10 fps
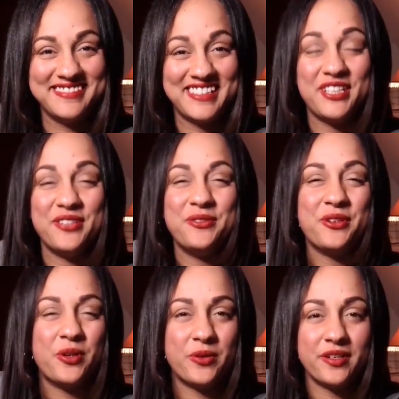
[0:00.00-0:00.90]
The
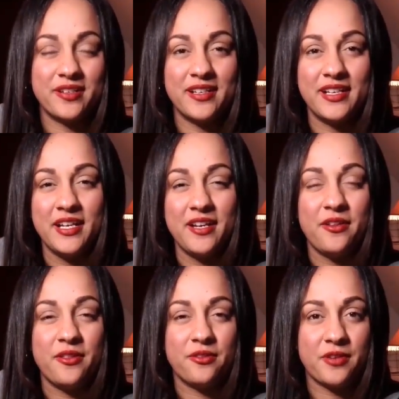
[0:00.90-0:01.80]
unicorn.
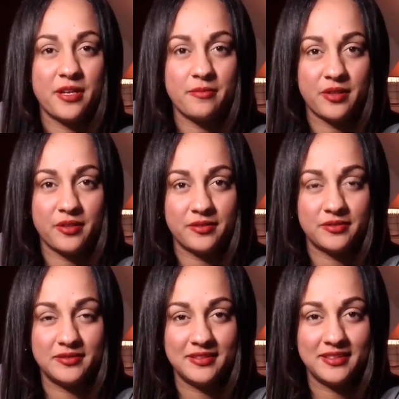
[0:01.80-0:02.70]
The rainbow.
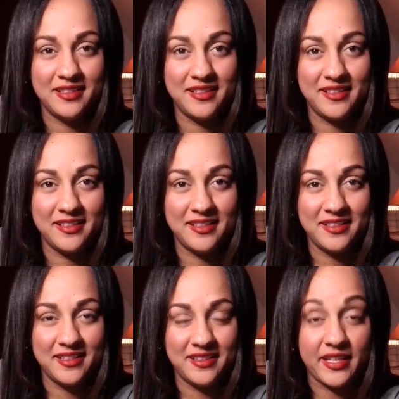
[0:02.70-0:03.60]

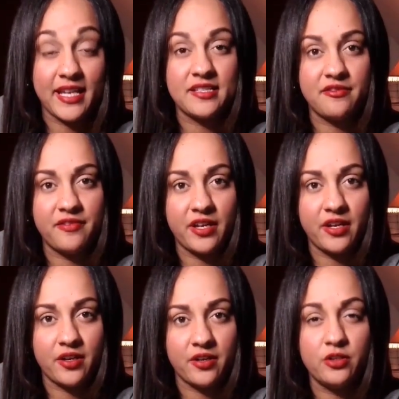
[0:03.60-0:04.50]
The ace of
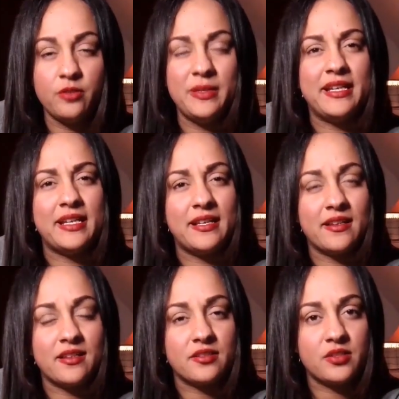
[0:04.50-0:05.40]
air. New
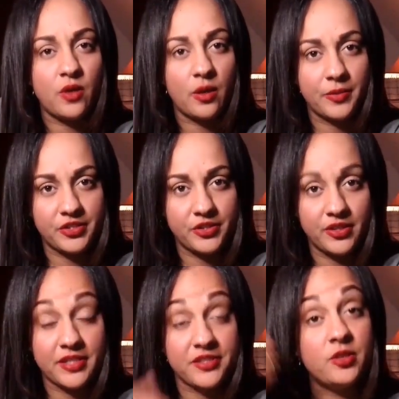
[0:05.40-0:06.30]
beginnings, new
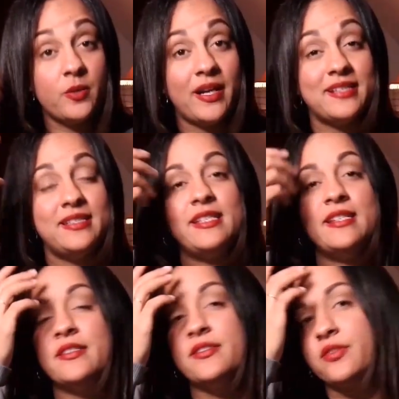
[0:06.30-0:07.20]
opportunities, new
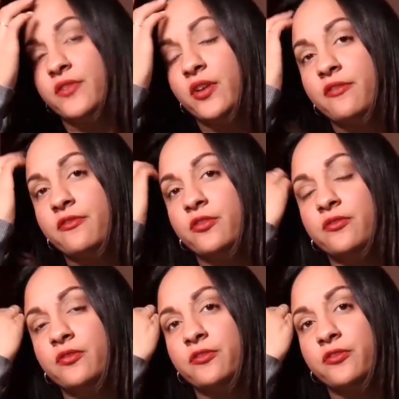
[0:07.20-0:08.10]
ideas are very
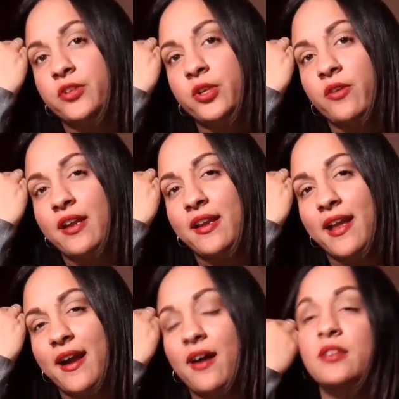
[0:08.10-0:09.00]
fruitful for you right
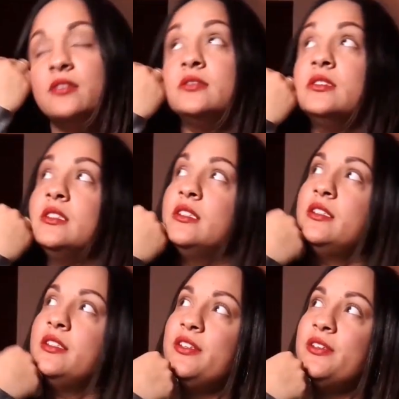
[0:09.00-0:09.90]
now.
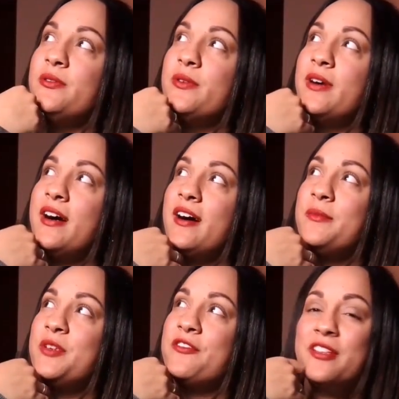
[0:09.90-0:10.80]
New,
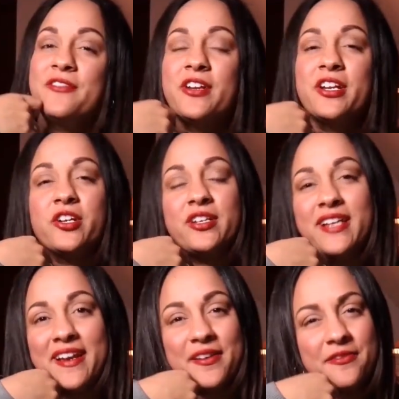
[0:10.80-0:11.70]
um, you're feeling very
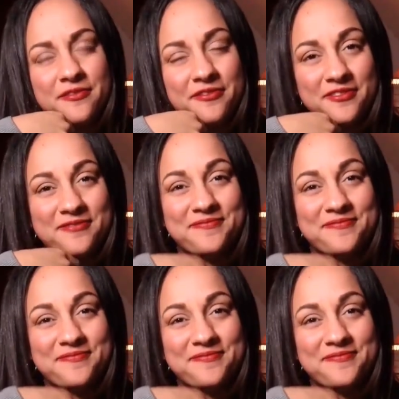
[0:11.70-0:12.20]
creative